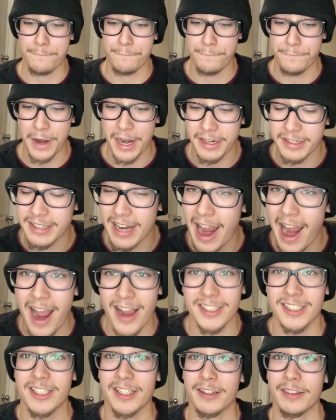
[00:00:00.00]

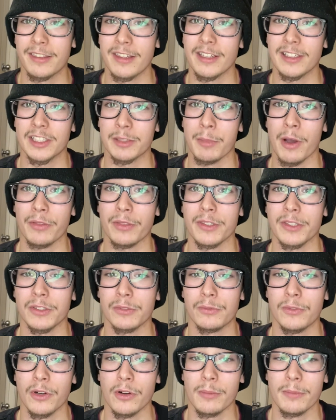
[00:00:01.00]
fantastic things about this
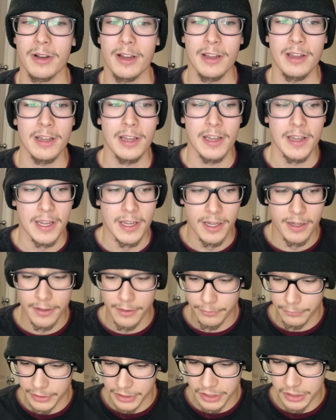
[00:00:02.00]
film.
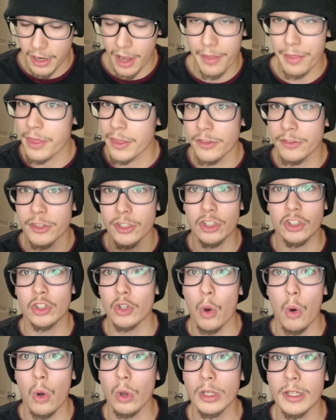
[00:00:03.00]
If it's not the
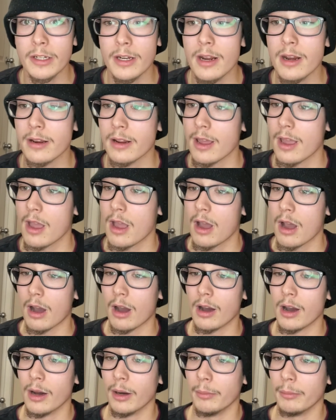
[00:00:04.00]
soul in it,
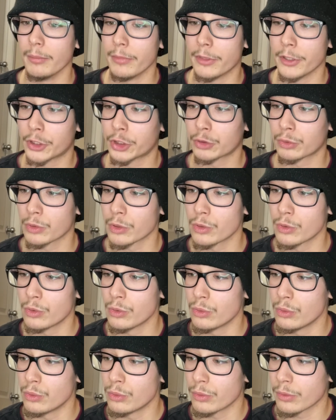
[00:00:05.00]
the
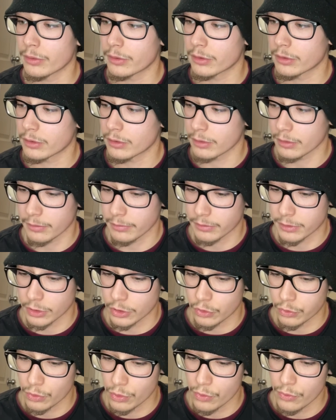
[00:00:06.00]
true
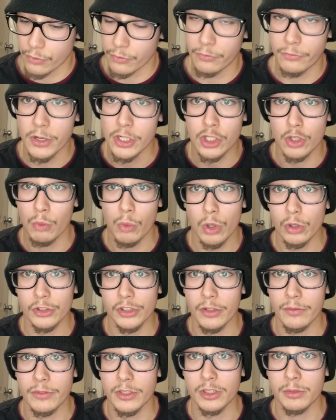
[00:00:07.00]
visuals
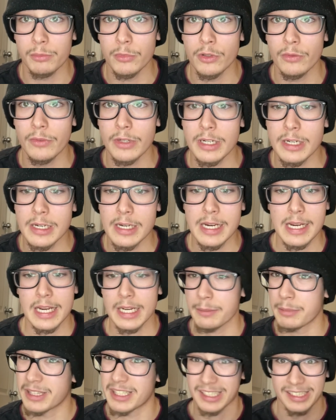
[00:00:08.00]
of this movie, it
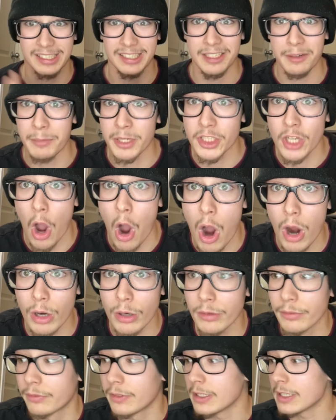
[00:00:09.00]
could be the
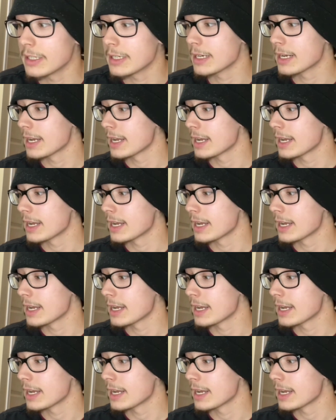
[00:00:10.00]
cinematography,